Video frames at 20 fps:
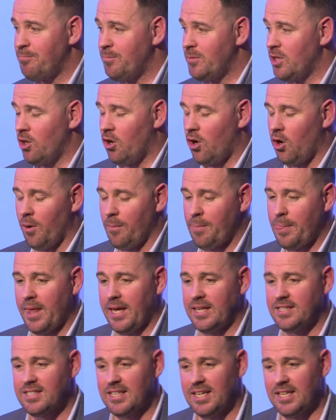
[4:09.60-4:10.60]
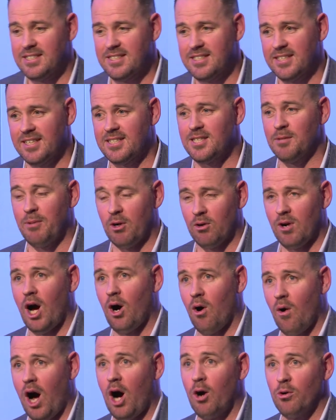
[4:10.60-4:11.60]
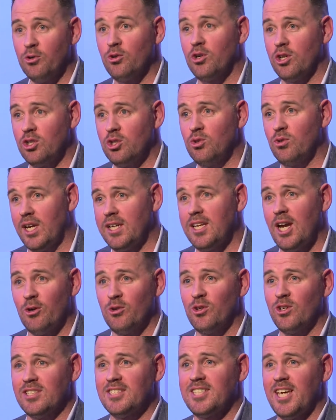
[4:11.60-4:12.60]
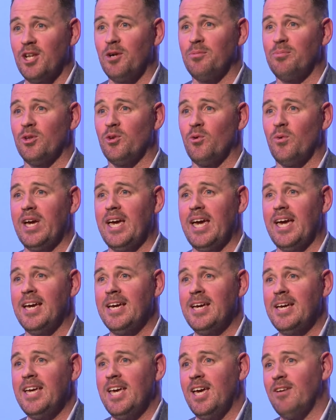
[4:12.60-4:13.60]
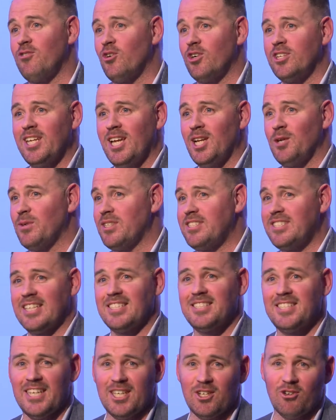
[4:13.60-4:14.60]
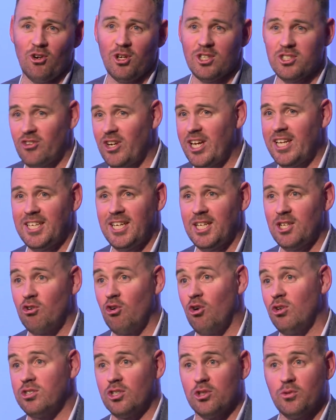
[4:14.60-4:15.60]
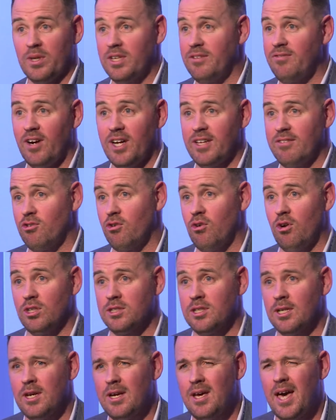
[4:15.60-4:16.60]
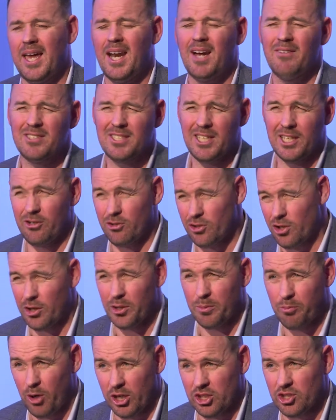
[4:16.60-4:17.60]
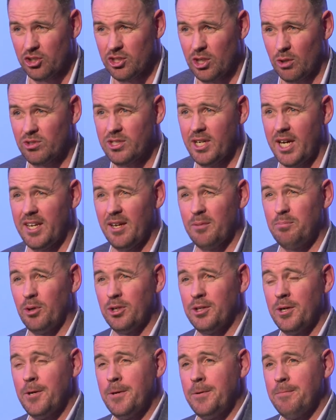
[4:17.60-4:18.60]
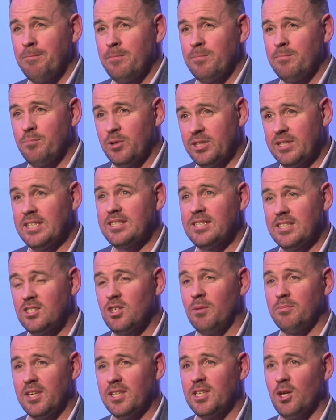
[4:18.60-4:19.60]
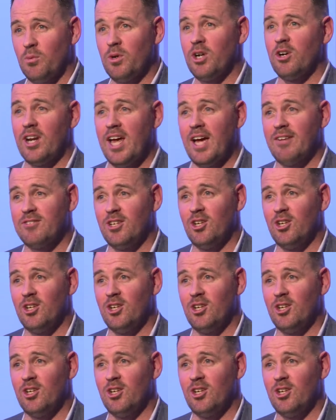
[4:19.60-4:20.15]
you know, it's about how you can do that and how you can set up in a way, if you're dealing with 16-year-olds or 18-year-olds or 25-year-olds, and obviously there's other pressures outside it, but this is something that we're going to have